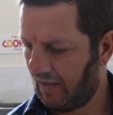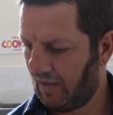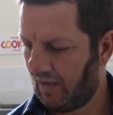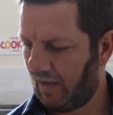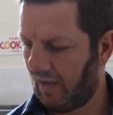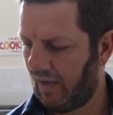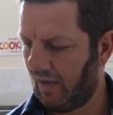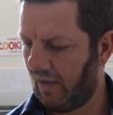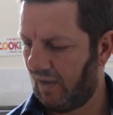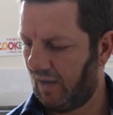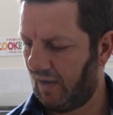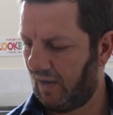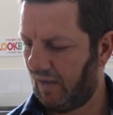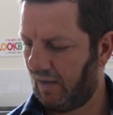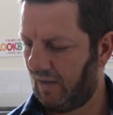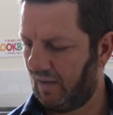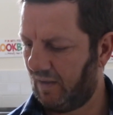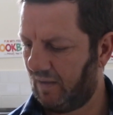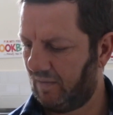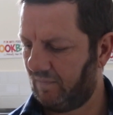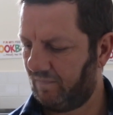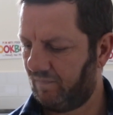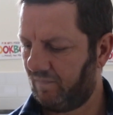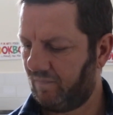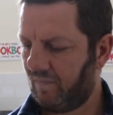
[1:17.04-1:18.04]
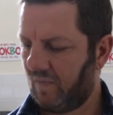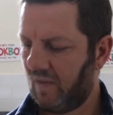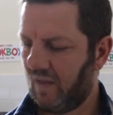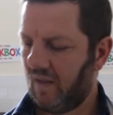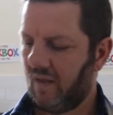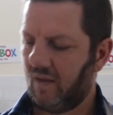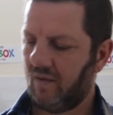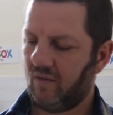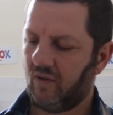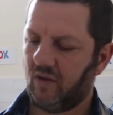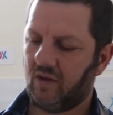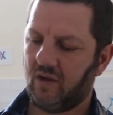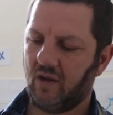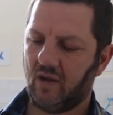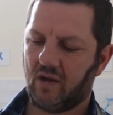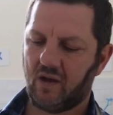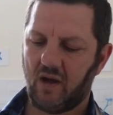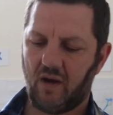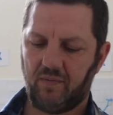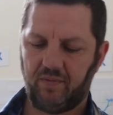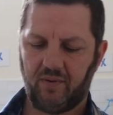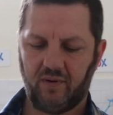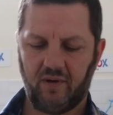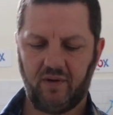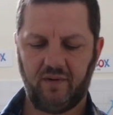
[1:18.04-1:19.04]
You get a
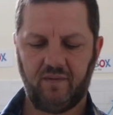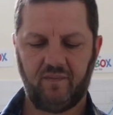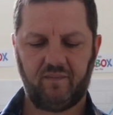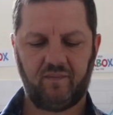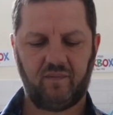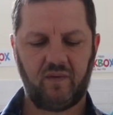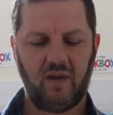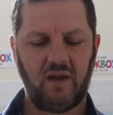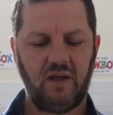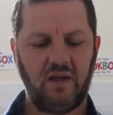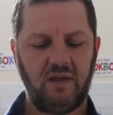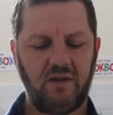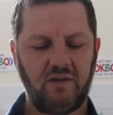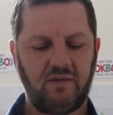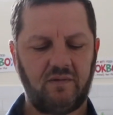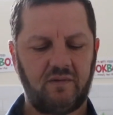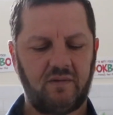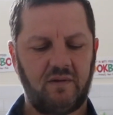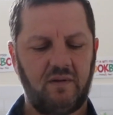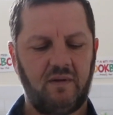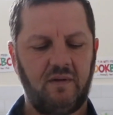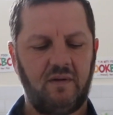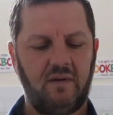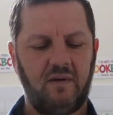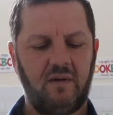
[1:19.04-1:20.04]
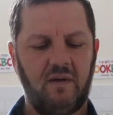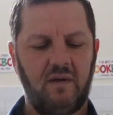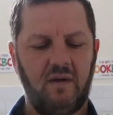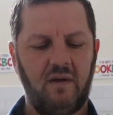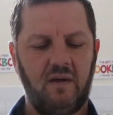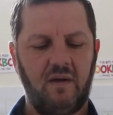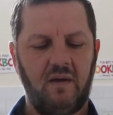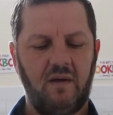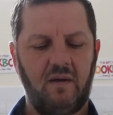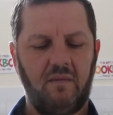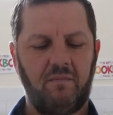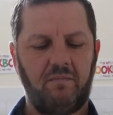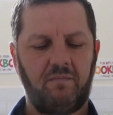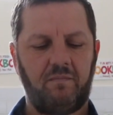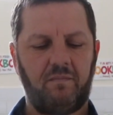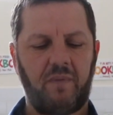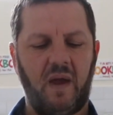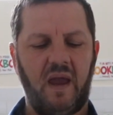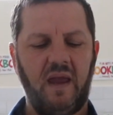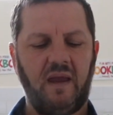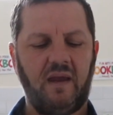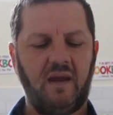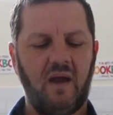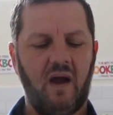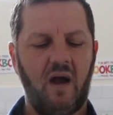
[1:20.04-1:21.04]
couple of these
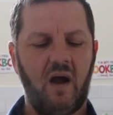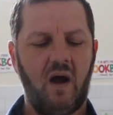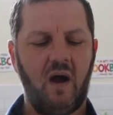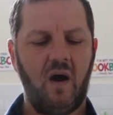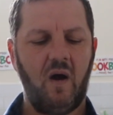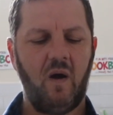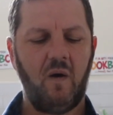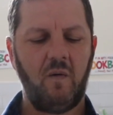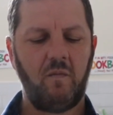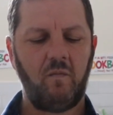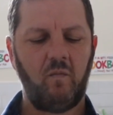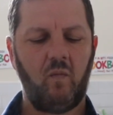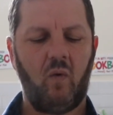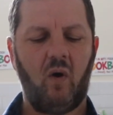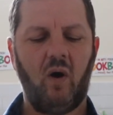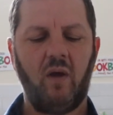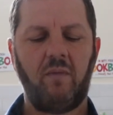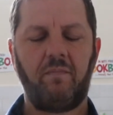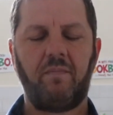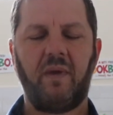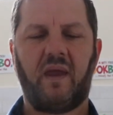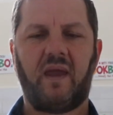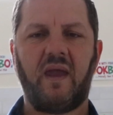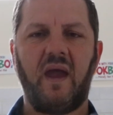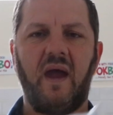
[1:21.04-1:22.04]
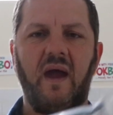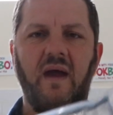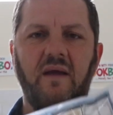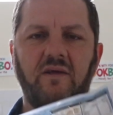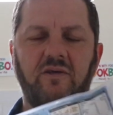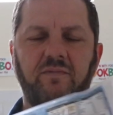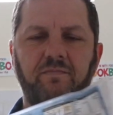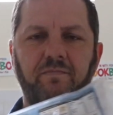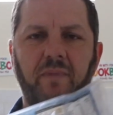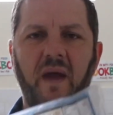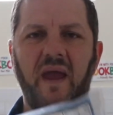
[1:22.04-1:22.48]
bake at home white baguettes,